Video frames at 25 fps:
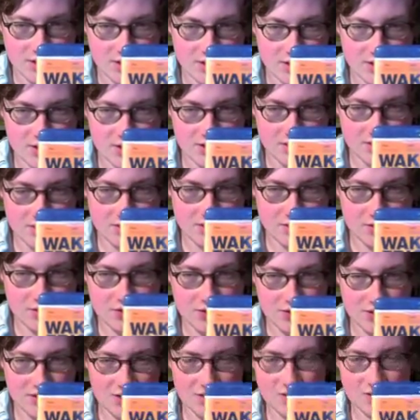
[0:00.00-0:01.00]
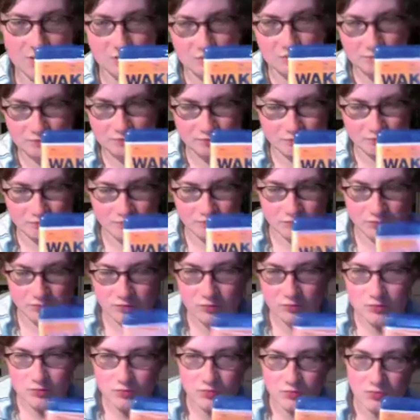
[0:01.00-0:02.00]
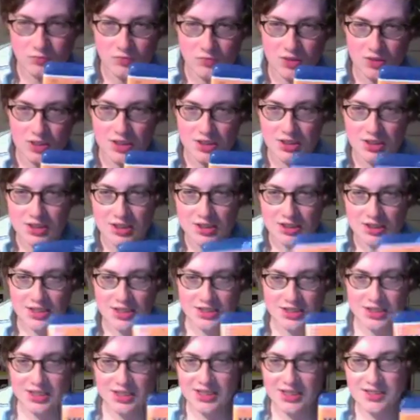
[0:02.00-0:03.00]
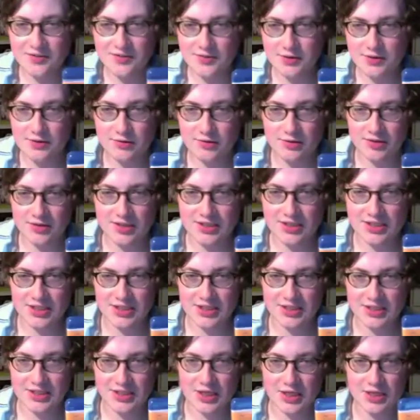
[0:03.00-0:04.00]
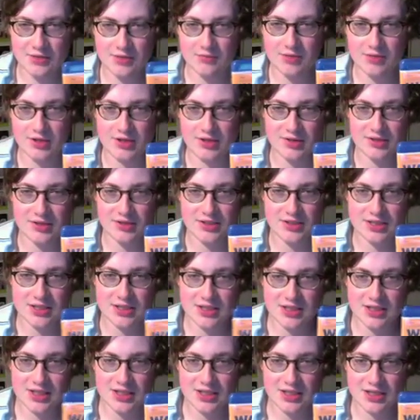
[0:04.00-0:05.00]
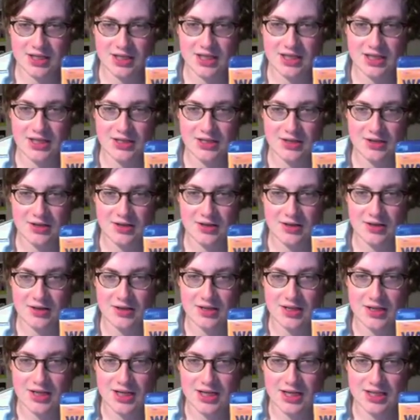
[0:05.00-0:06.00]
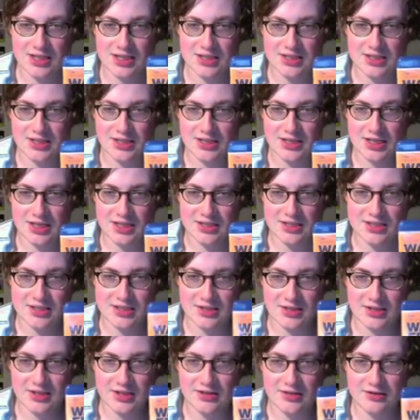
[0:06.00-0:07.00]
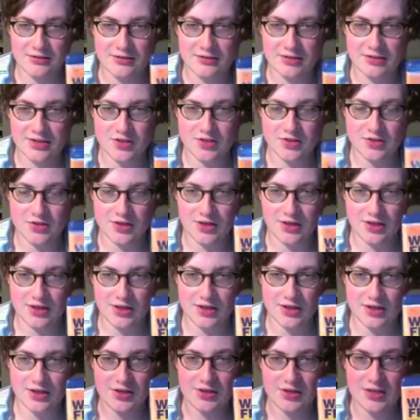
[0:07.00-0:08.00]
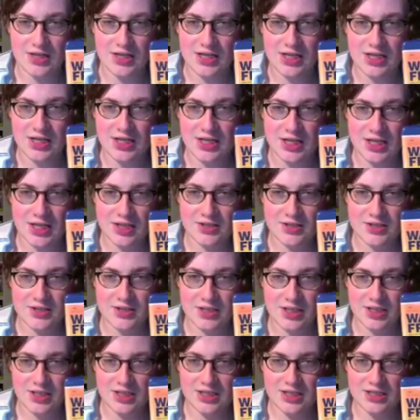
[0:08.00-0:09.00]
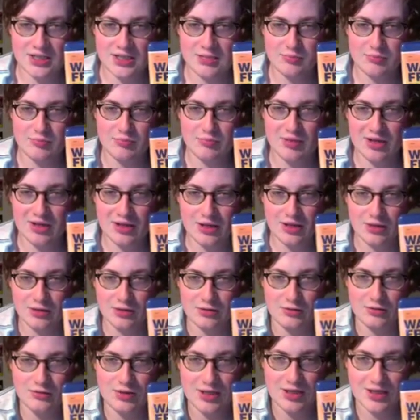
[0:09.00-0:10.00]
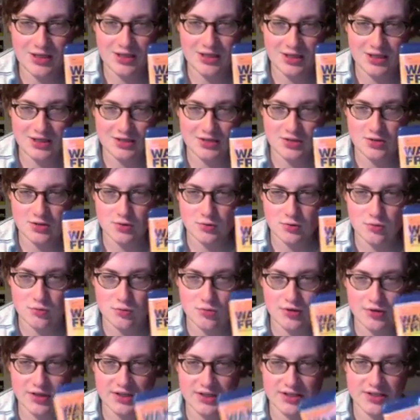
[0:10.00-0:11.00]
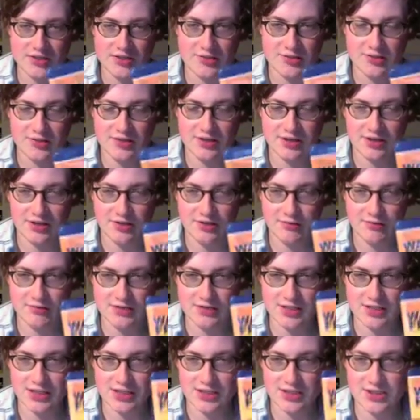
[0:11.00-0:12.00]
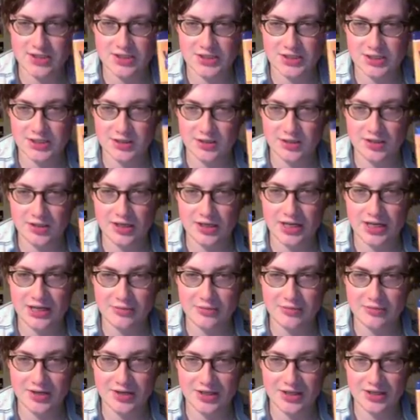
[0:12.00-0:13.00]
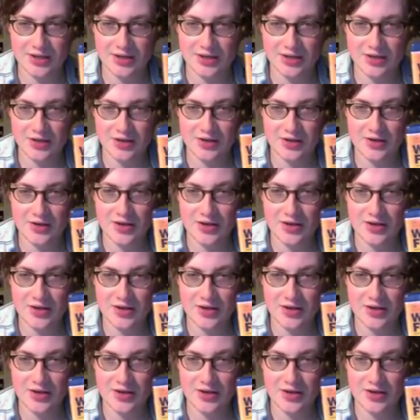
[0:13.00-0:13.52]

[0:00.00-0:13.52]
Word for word: there's like this. There's an interview where he says that because he's Canadian and he's an outsider to Australia, he actually gets a better look into what Australia was actually like back then.